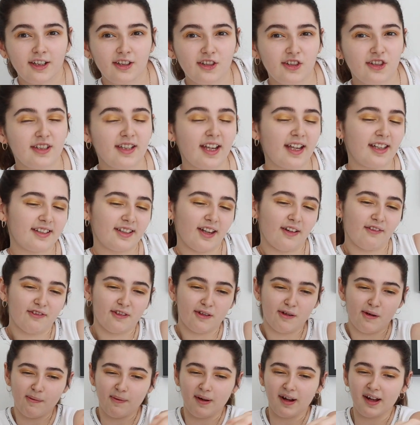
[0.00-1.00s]
Just gets
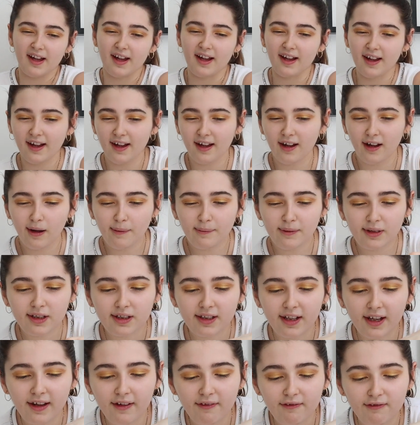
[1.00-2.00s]
everywhere my hair. I'm going
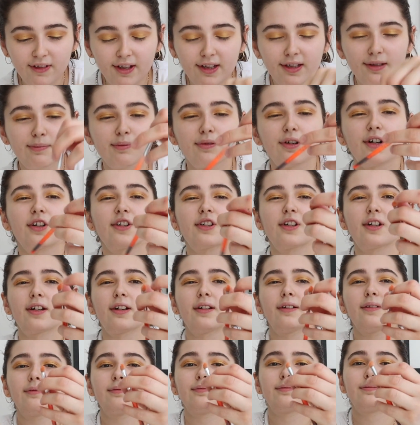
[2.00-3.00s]
to take this brush
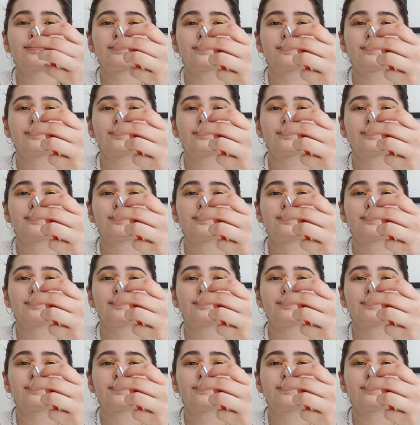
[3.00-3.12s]
here.